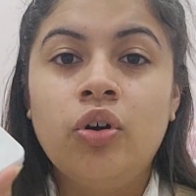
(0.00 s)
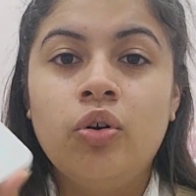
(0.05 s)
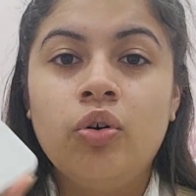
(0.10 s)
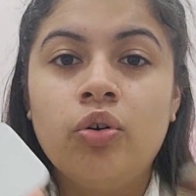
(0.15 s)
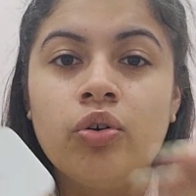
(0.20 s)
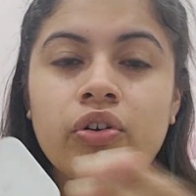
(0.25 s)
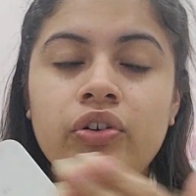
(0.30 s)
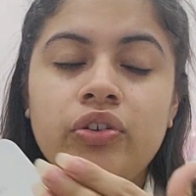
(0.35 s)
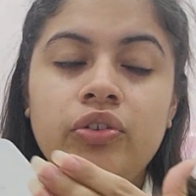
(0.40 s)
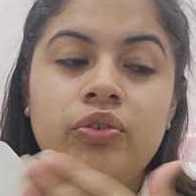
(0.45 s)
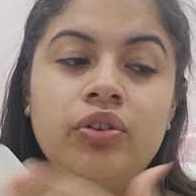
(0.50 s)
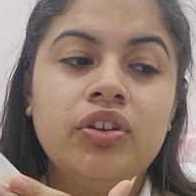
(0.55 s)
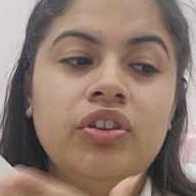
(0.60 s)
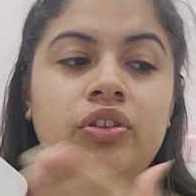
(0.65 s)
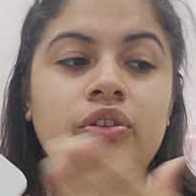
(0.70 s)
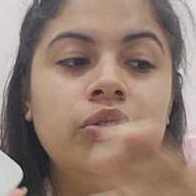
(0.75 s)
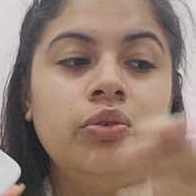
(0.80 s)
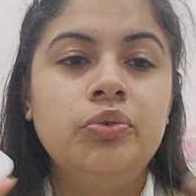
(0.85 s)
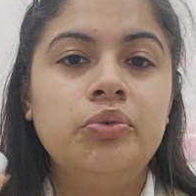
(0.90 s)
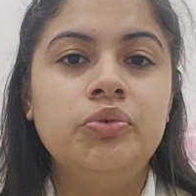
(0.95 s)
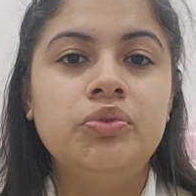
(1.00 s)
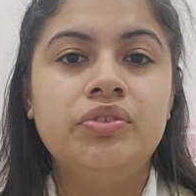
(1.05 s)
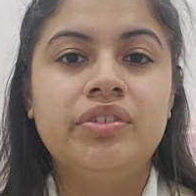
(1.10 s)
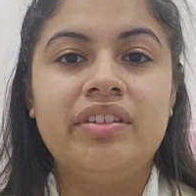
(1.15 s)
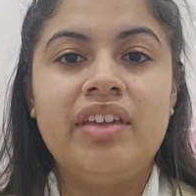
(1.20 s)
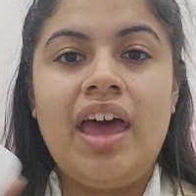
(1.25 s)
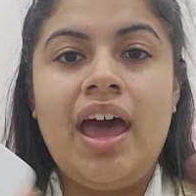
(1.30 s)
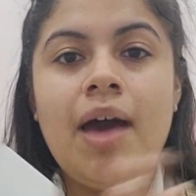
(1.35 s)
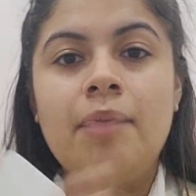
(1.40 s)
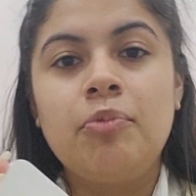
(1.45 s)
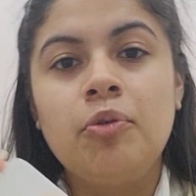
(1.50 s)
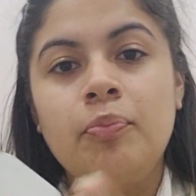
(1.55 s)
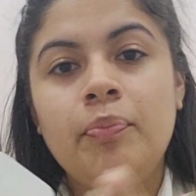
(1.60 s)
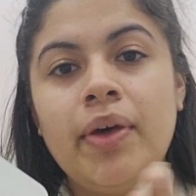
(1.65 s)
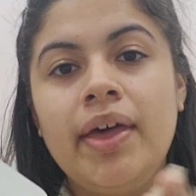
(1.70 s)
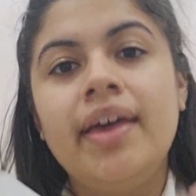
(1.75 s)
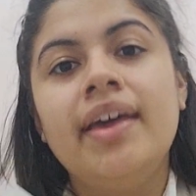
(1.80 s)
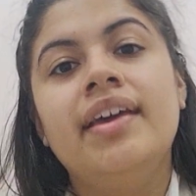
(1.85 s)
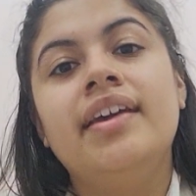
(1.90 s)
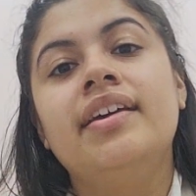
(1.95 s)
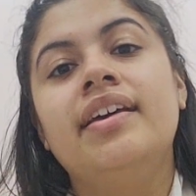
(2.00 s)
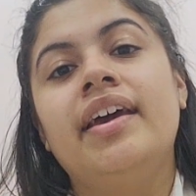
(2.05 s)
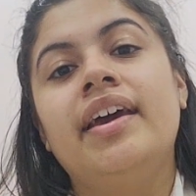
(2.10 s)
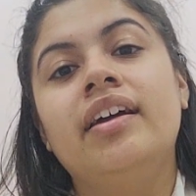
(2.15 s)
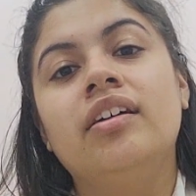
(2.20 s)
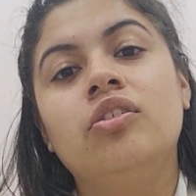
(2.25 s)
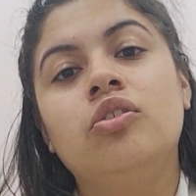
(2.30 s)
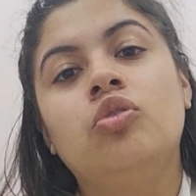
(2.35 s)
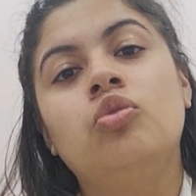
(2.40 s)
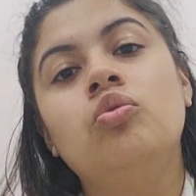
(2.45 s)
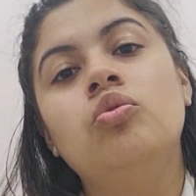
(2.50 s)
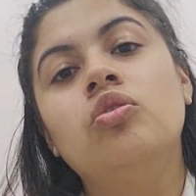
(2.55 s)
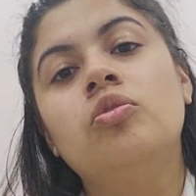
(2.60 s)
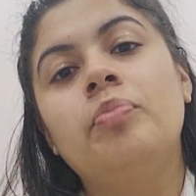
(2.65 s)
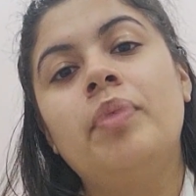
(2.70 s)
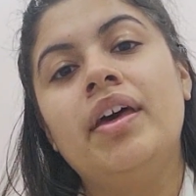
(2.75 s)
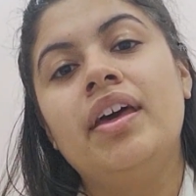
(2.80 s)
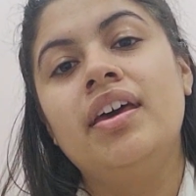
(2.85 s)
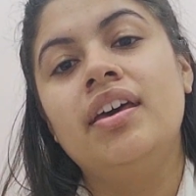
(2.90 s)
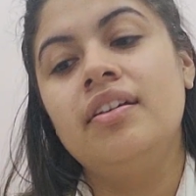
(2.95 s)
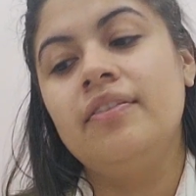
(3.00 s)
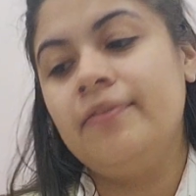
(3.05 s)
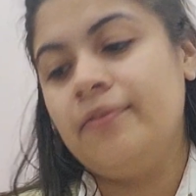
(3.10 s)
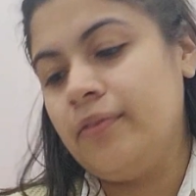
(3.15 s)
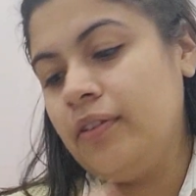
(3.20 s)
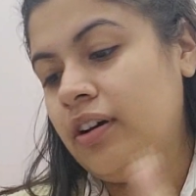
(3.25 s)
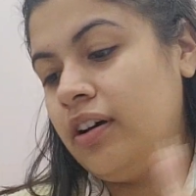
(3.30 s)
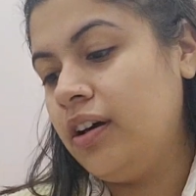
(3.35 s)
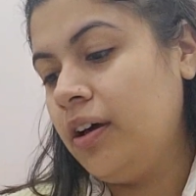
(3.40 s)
or you can use Apple Pay and Google Pay